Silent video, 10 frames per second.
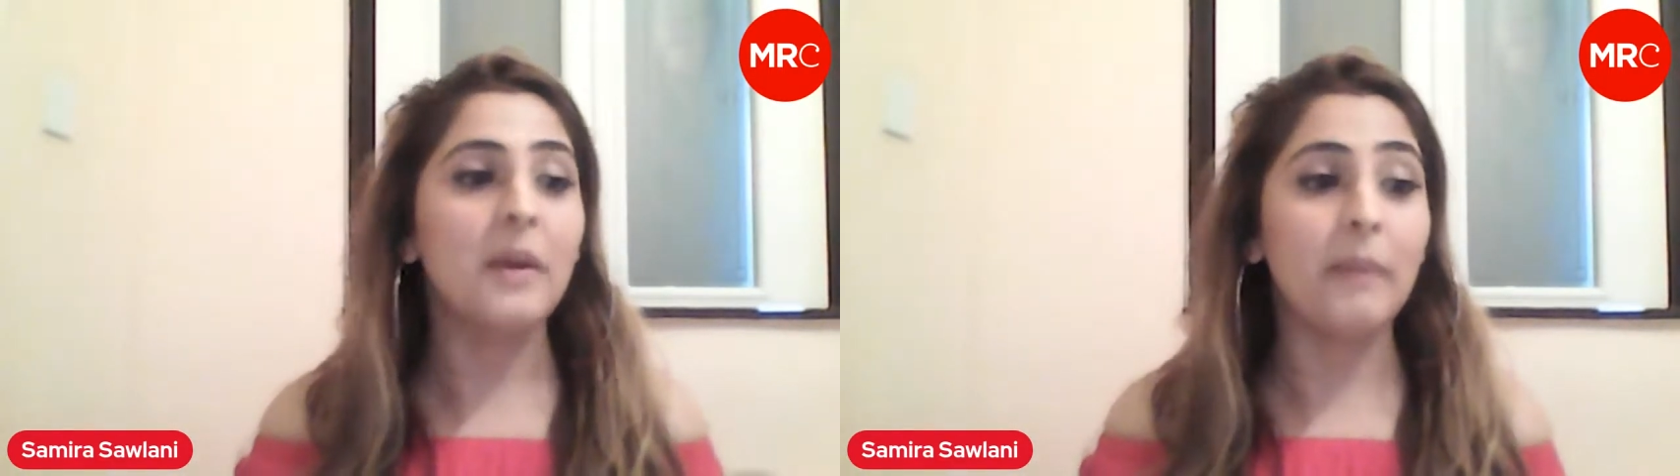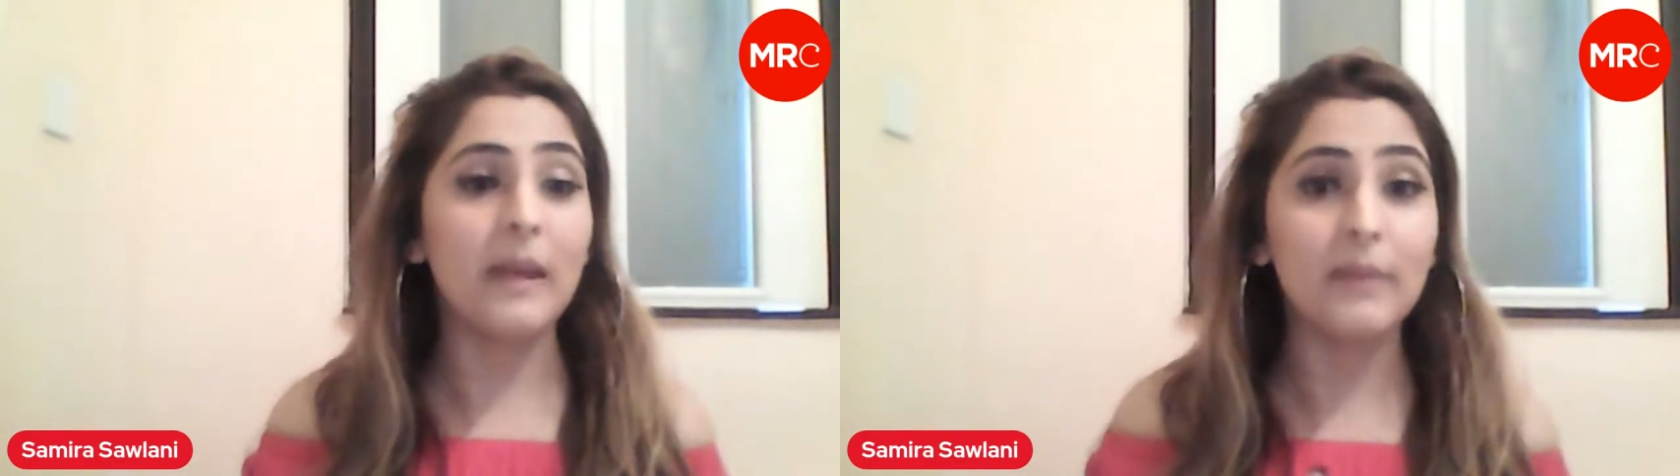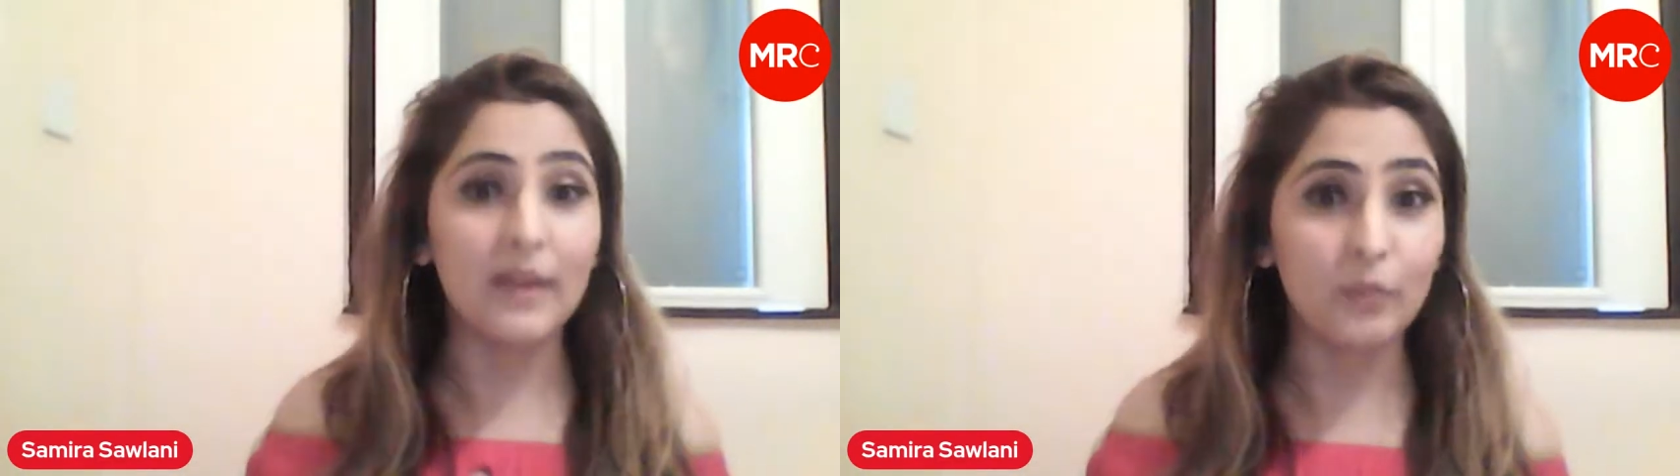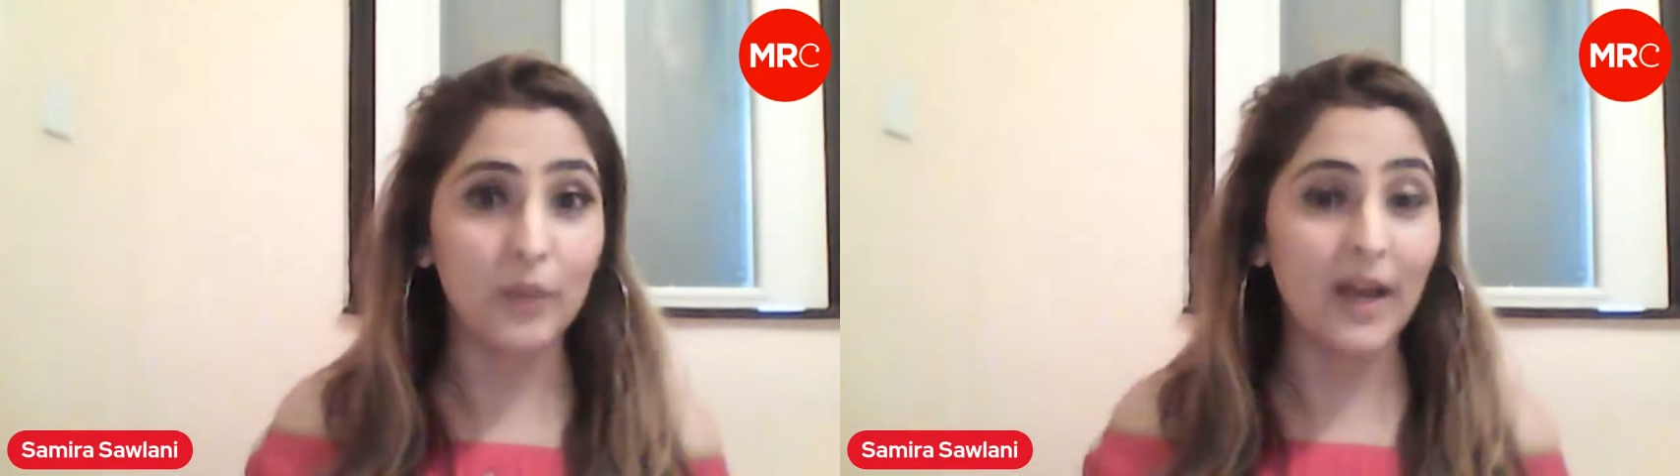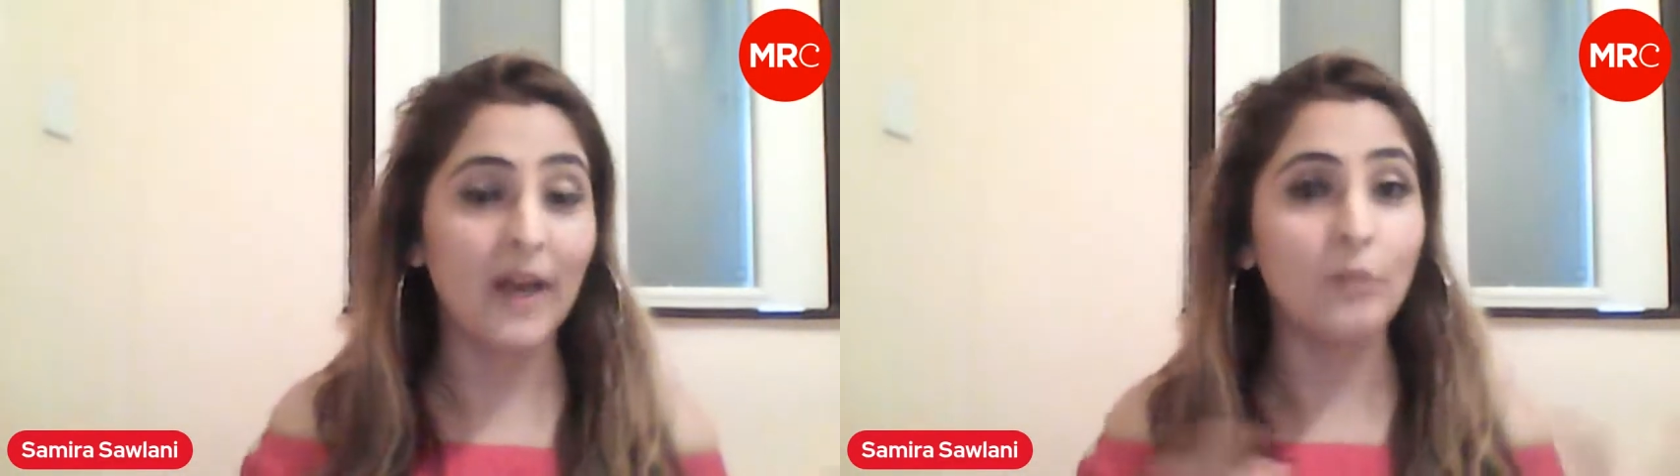maybe if
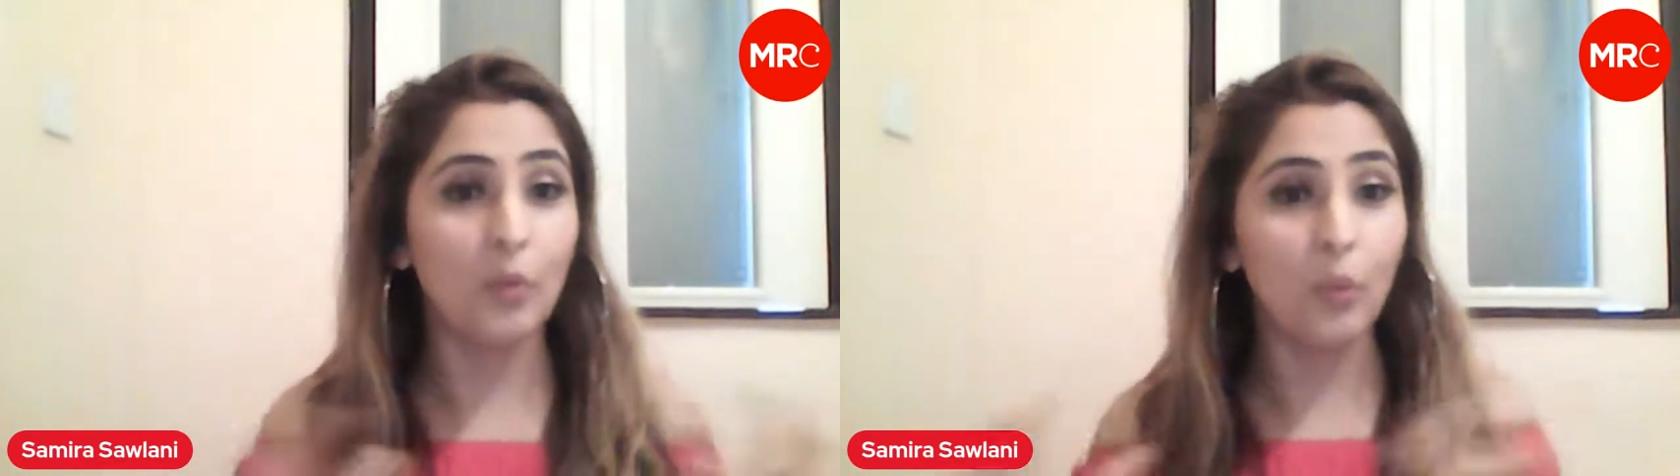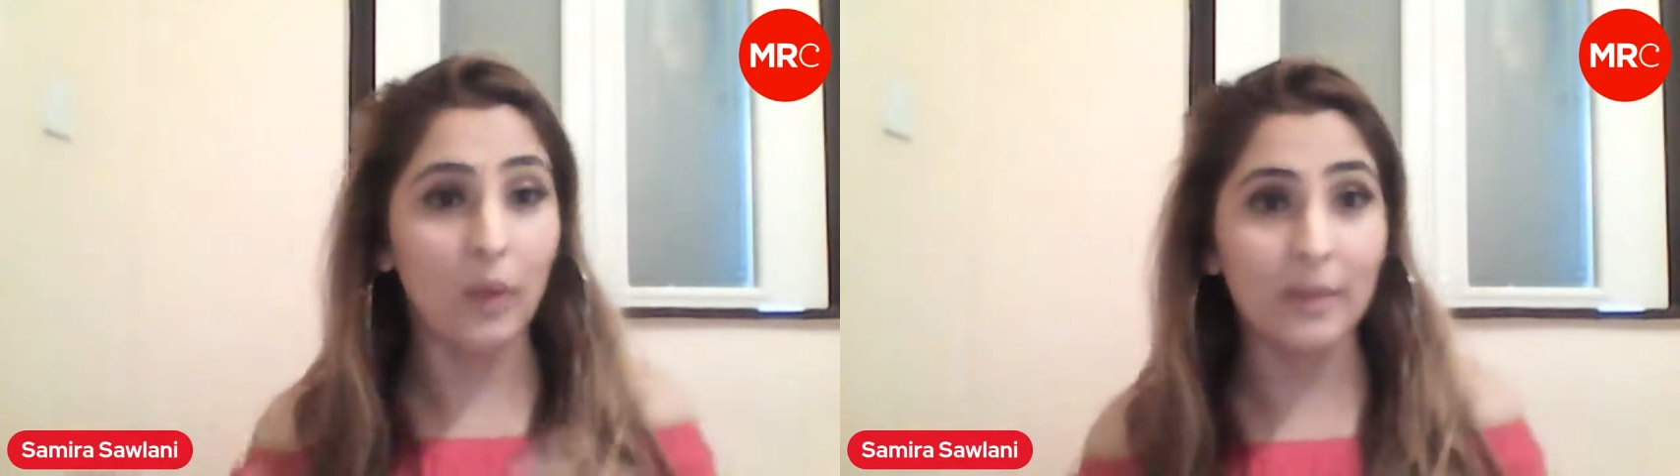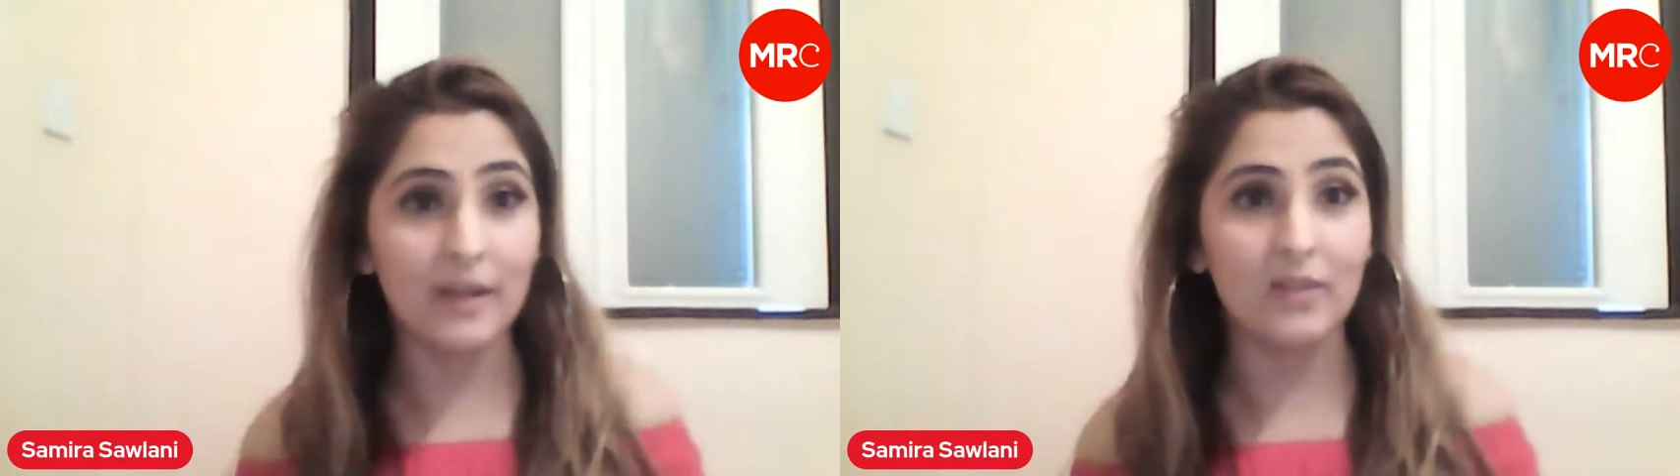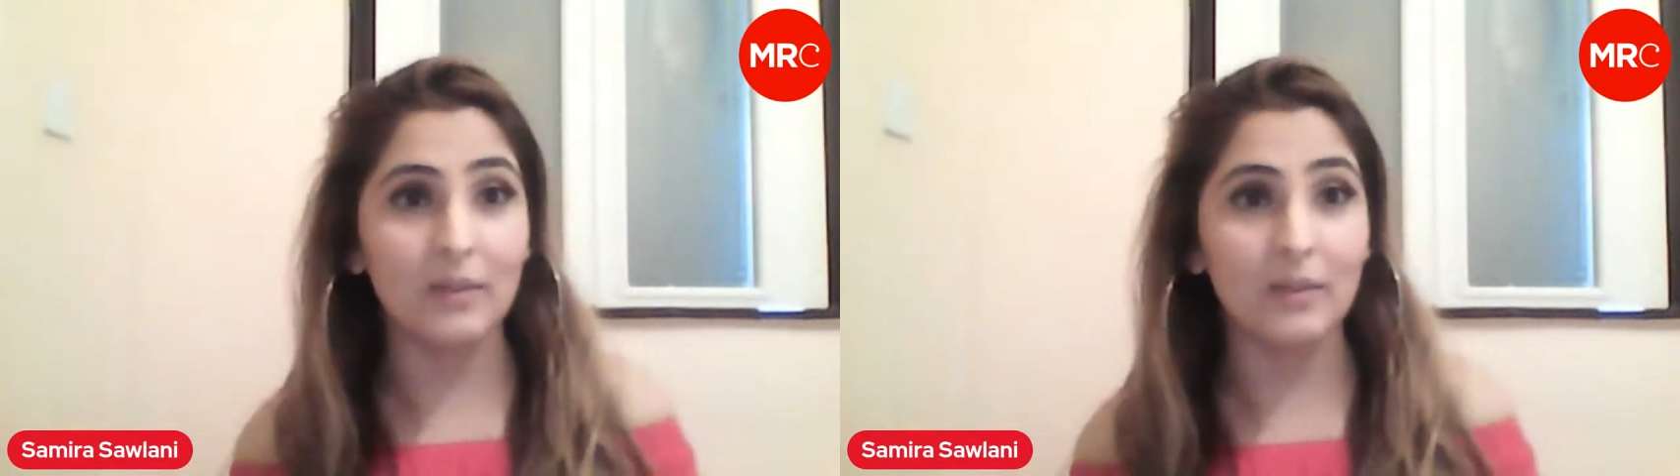we have more women in